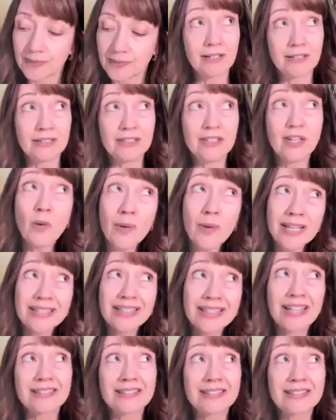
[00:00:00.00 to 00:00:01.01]
Knowing
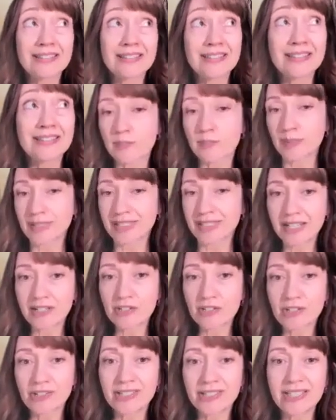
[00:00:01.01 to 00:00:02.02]
that this was
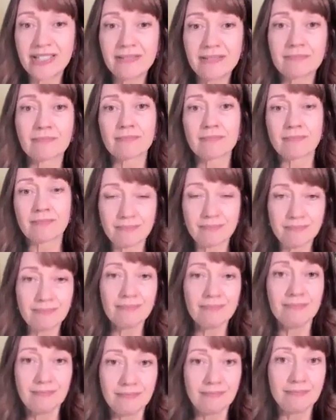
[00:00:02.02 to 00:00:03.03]
potentially
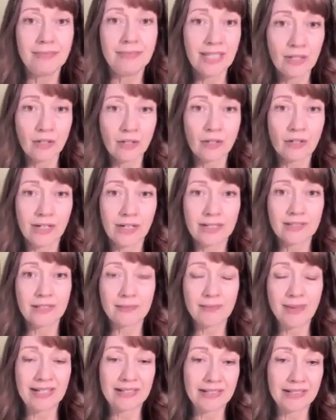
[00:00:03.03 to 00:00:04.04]
bigger and
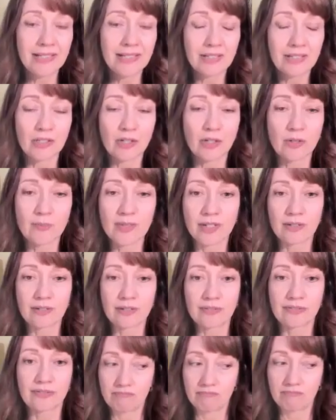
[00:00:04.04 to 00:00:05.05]
demanding in terms
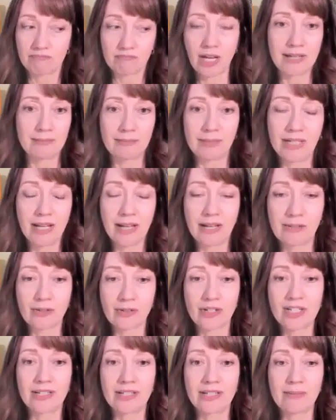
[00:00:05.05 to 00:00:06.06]
of time and
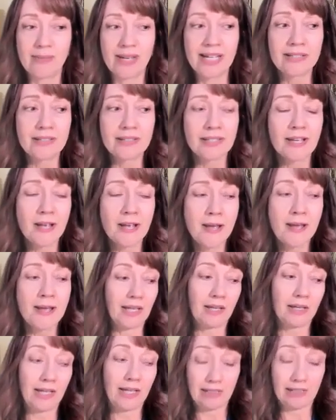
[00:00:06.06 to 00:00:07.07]
energy demands,
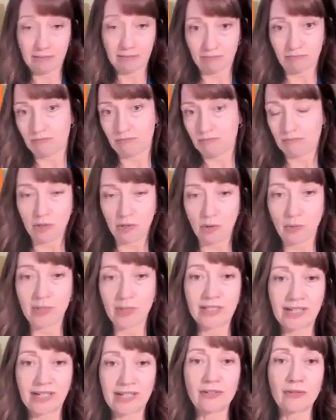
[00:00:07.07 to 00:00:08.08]
and knowing
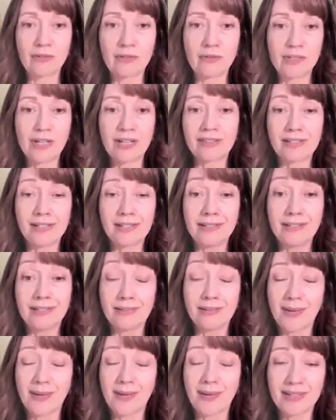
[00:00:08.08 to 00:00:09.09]
that I knew nothing
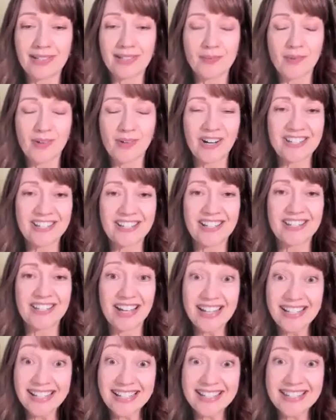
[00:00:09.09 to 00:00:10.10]
about this process,
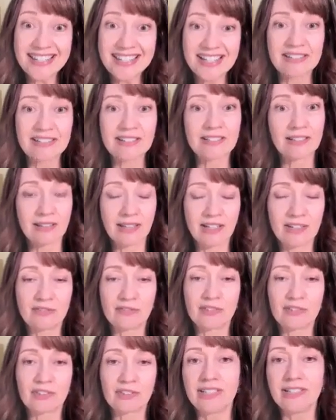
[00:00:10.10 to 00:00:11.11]
I listened,
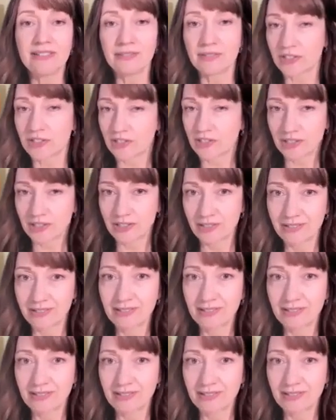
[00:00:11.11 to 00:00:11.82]
thankfully, which